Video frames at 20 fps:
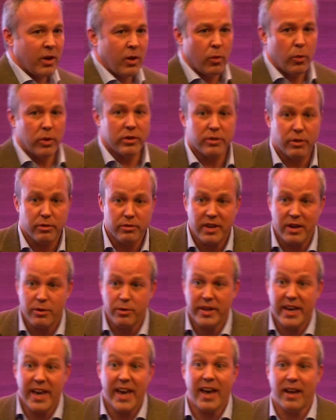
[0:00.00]
Well, it turns out
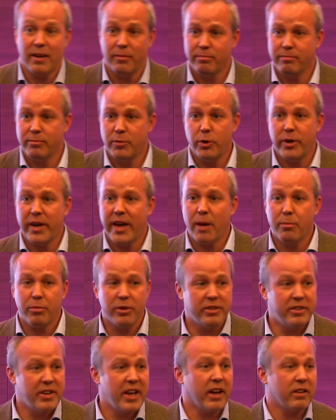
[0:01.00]
you can't. You can't
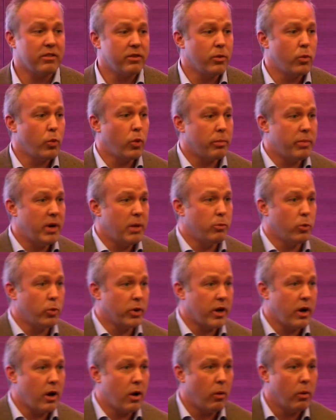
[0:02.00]
predict where people will
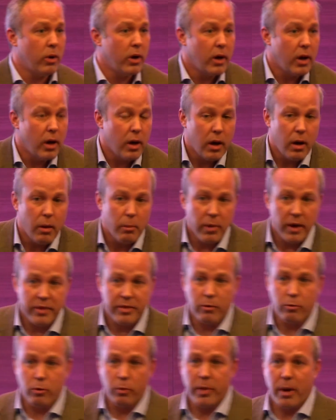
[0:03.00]
go. But
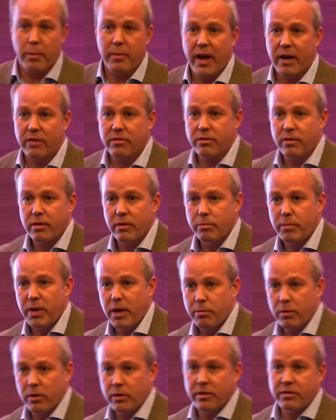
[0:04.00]
the Group M Next
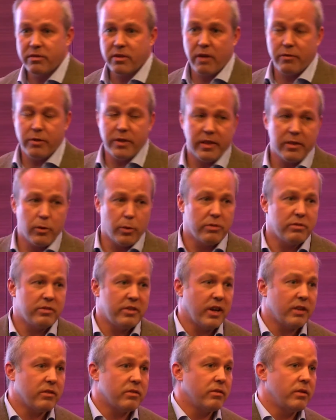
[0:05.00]
people discovered that there were
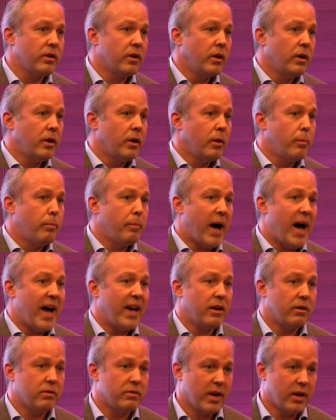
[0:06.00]
6
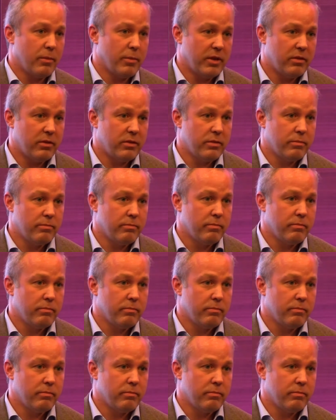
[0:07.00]
buying segments,